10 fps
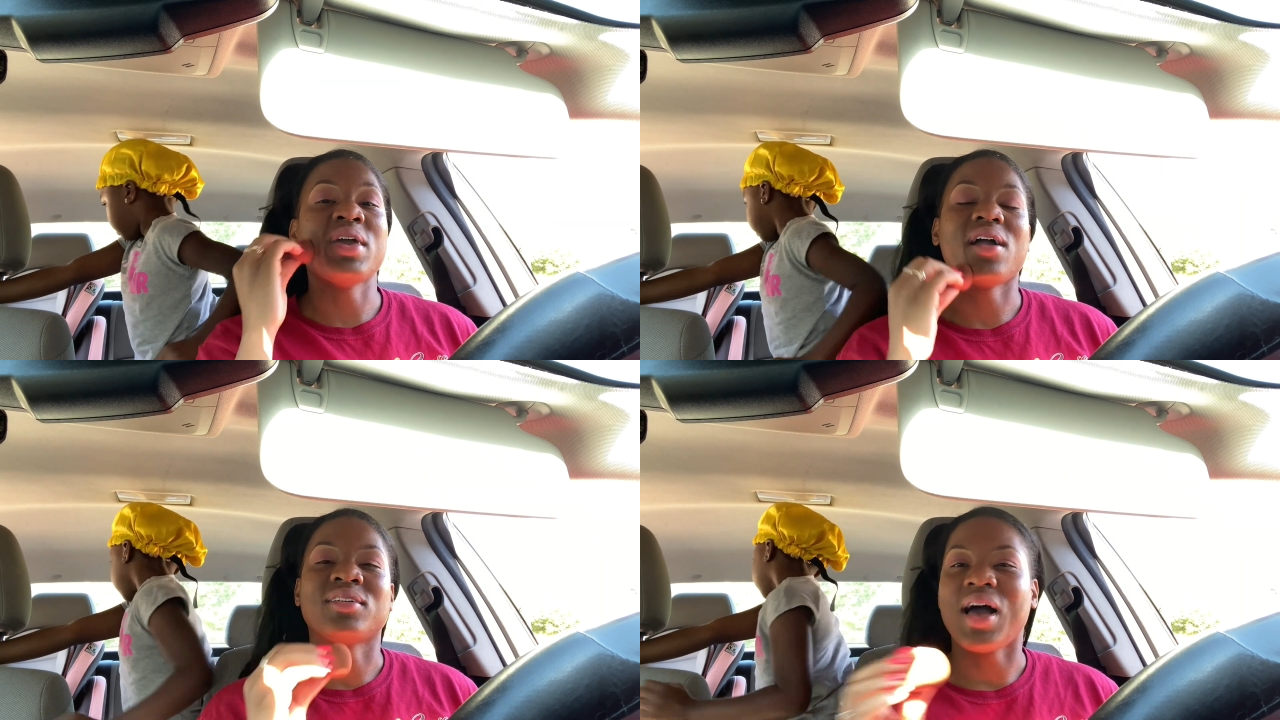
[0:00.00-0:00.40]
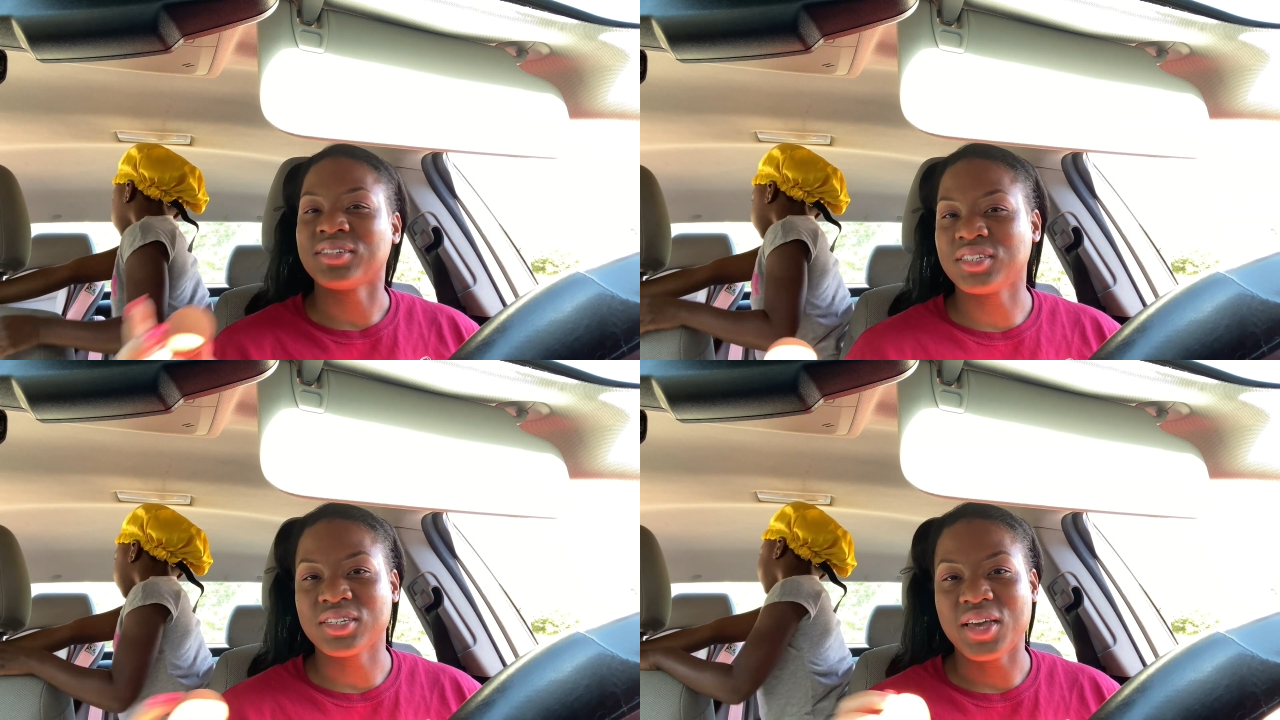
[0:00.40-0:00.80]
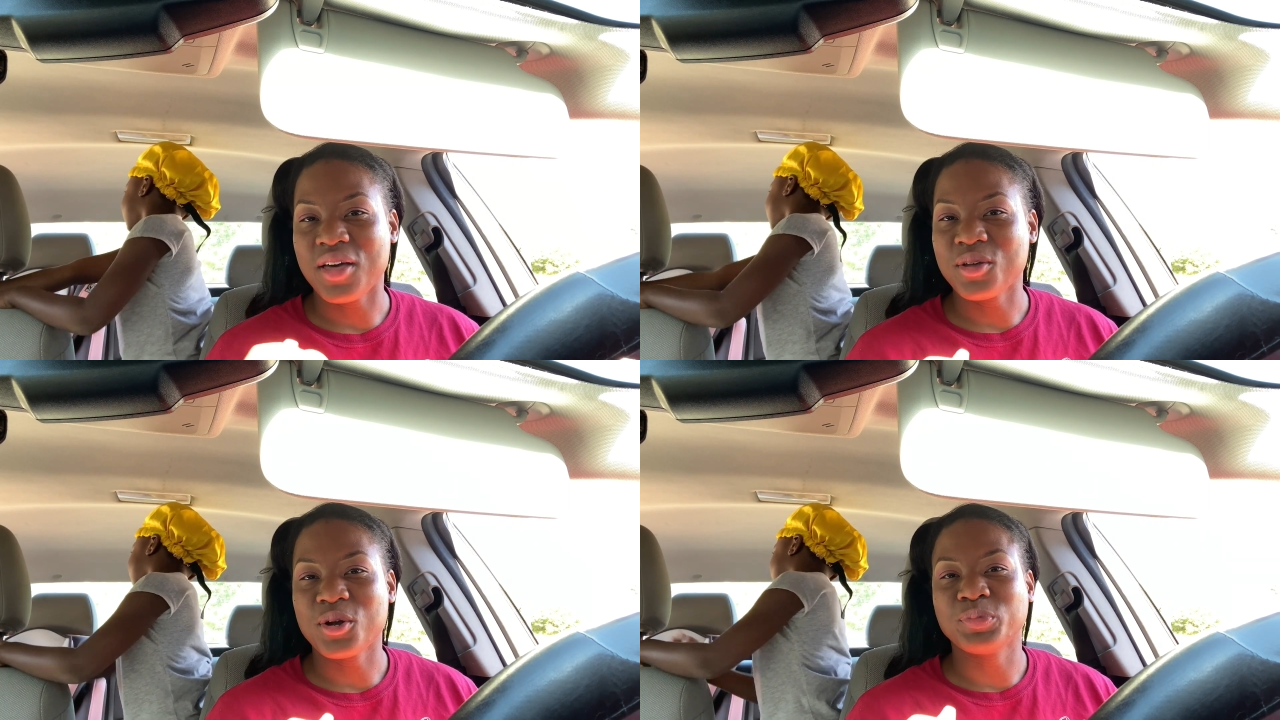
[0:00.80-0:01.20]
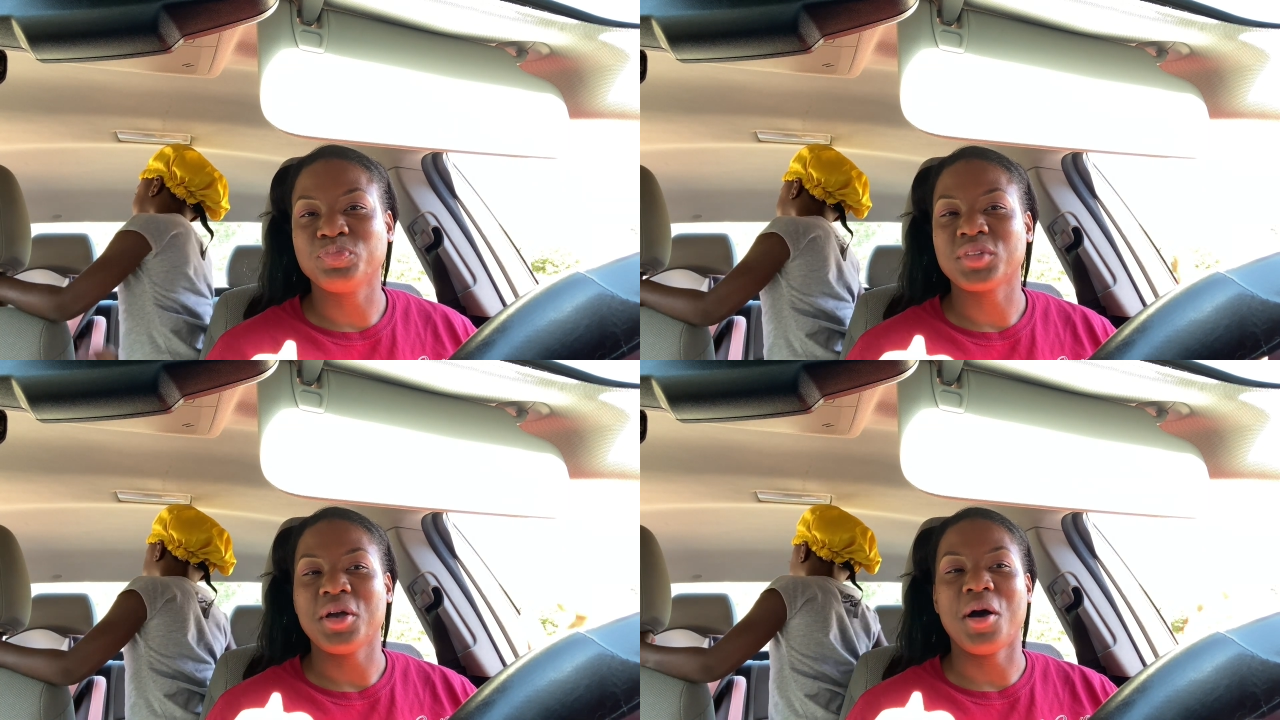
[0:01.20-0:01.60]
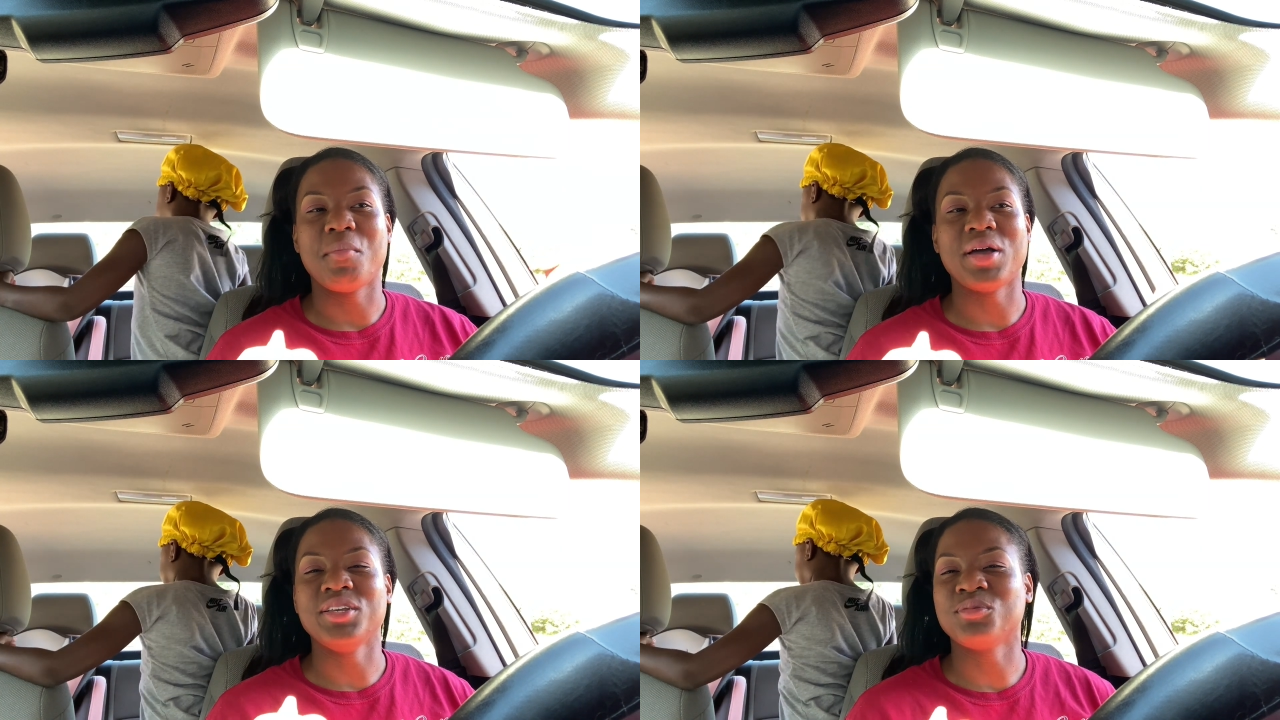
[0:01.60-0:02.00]
had classes together.
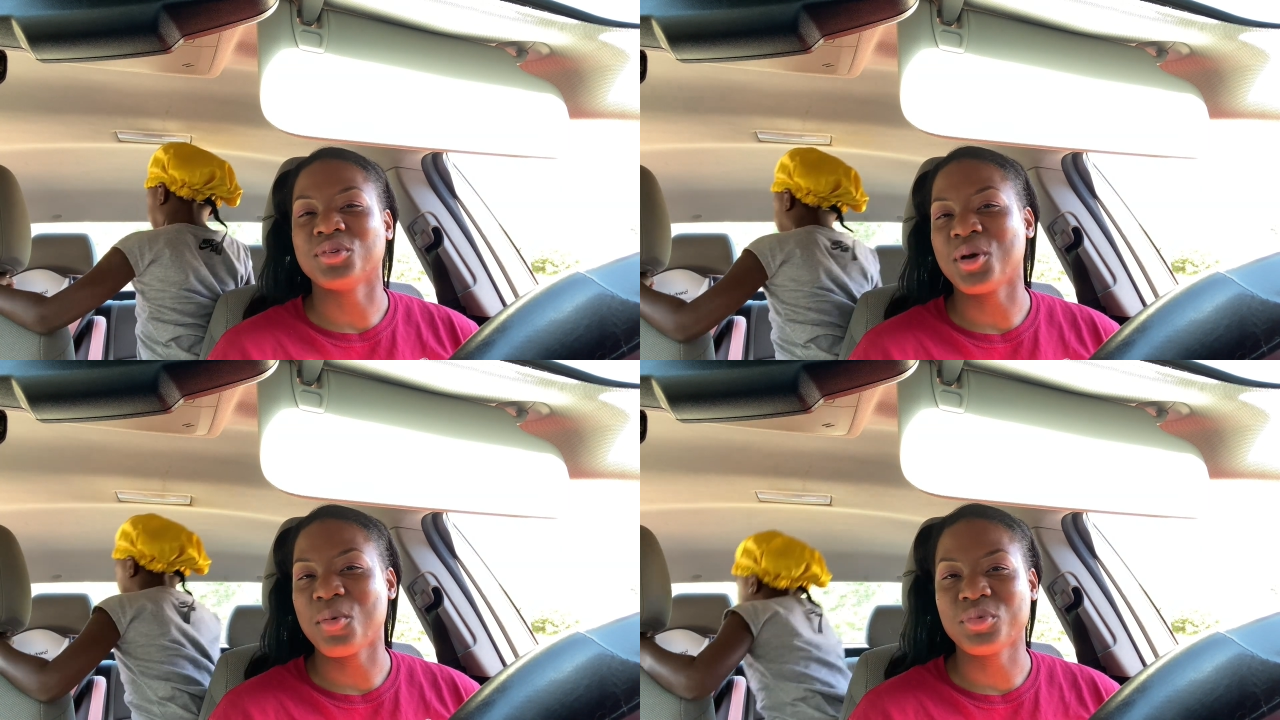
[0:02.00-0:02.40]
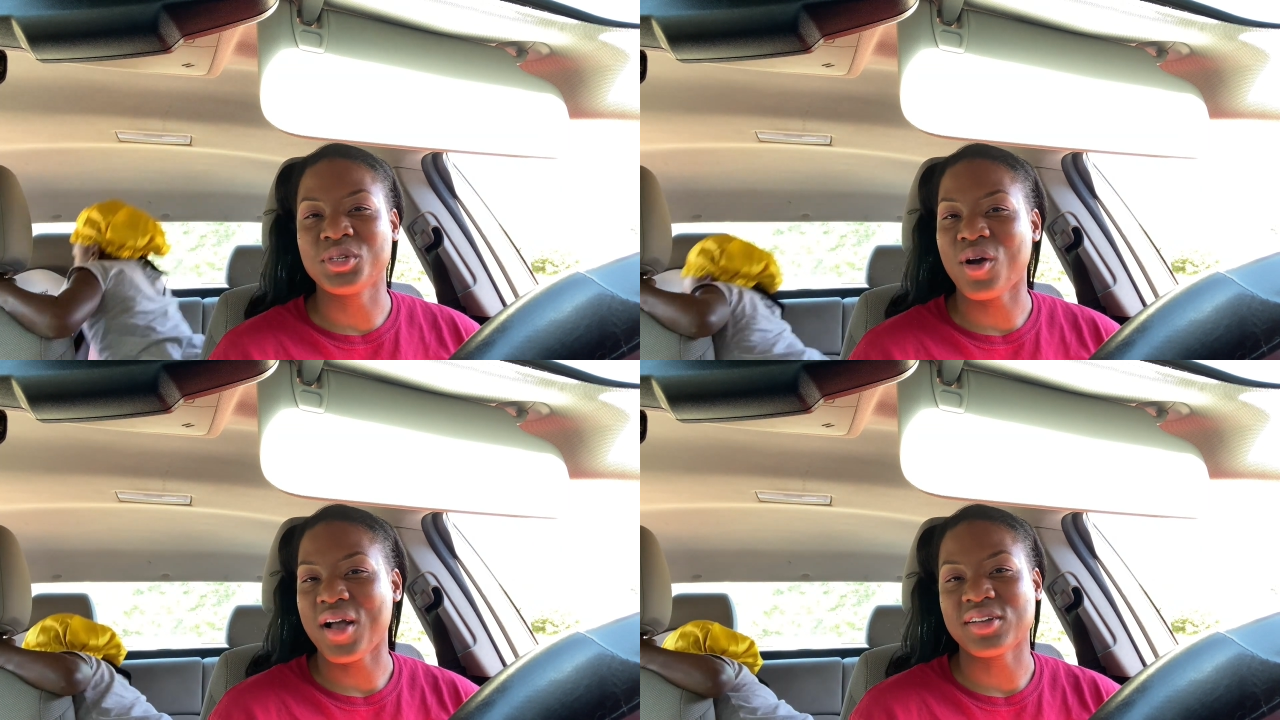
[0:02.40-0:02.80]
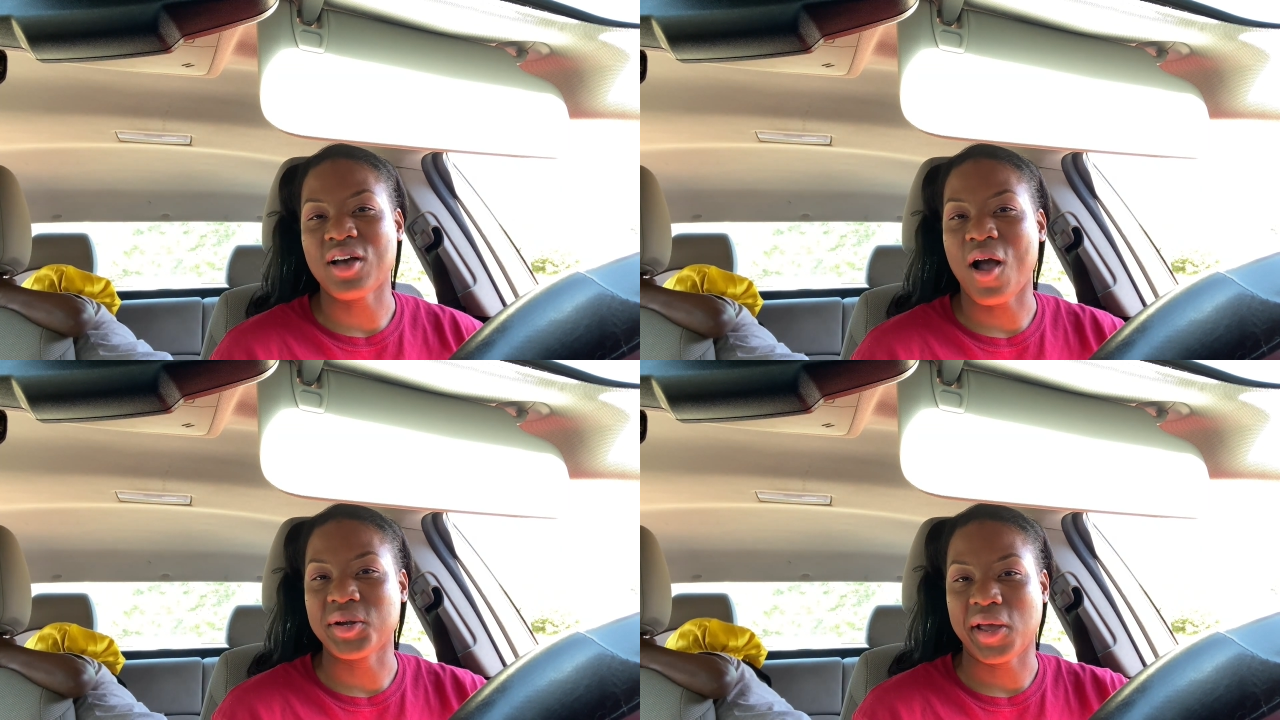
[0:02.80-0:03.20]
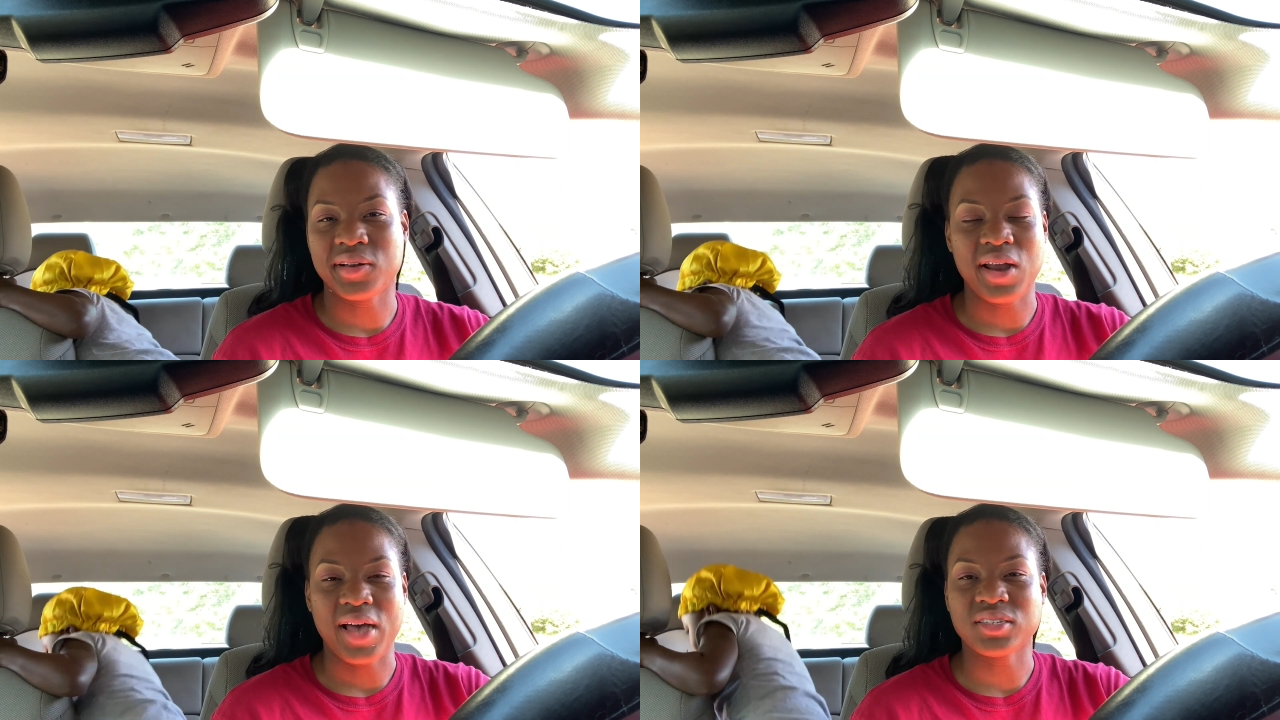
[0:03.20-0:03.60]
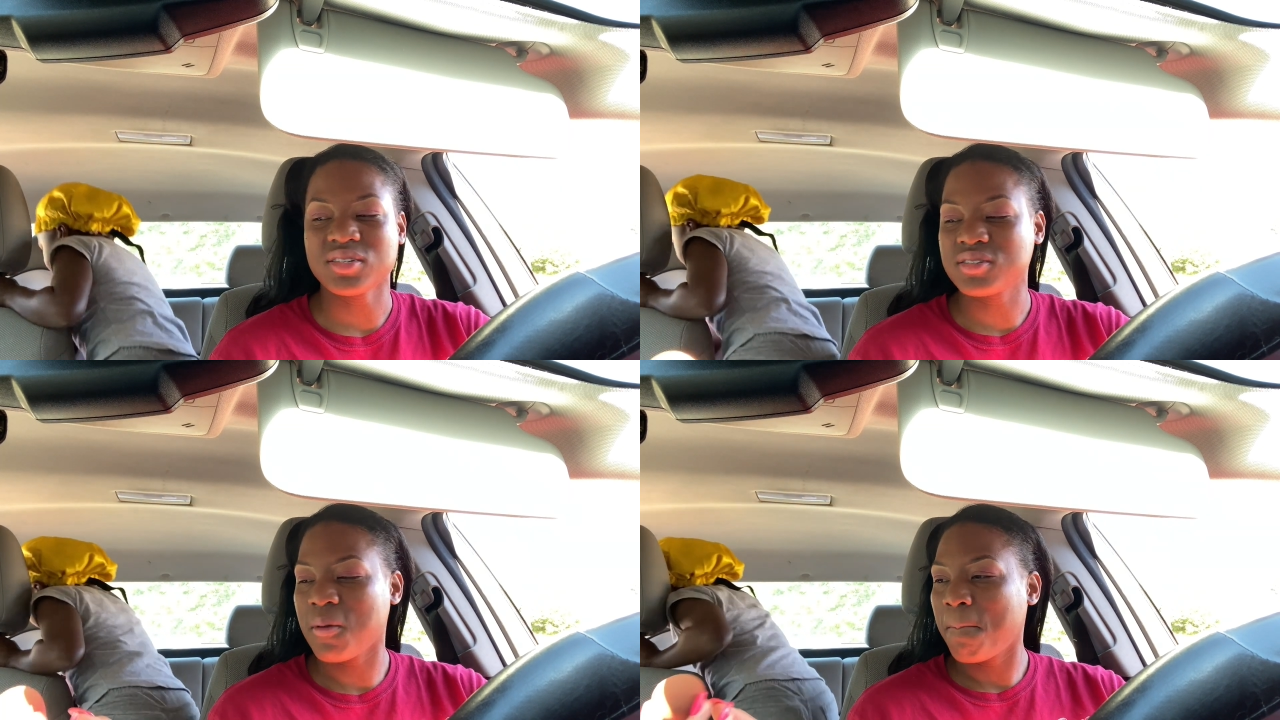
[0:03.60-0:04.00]
My niece would come to our night classes.